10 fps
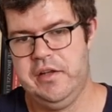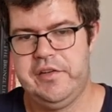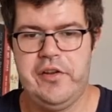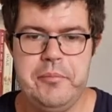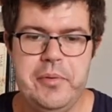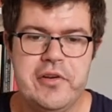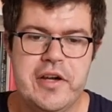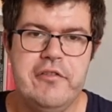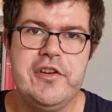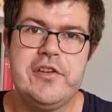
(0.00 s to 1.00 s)
So the book
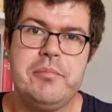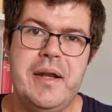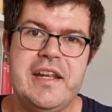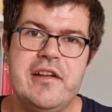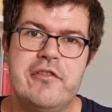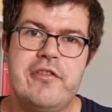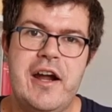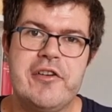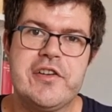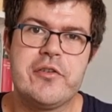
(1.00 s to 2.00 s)
covers many of
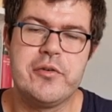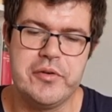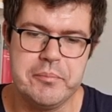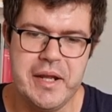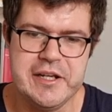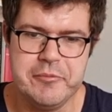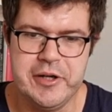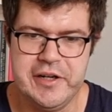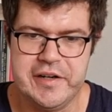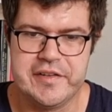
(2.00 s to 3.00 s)
Aristotle's main
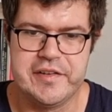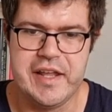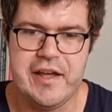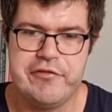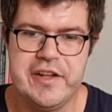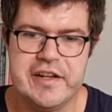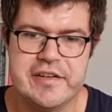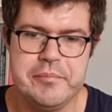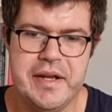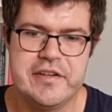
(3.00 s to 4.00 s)
works, the
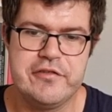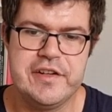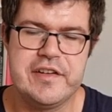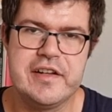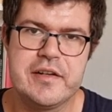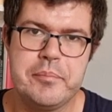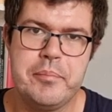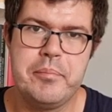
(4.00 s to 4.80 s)
ethics, metaphysics,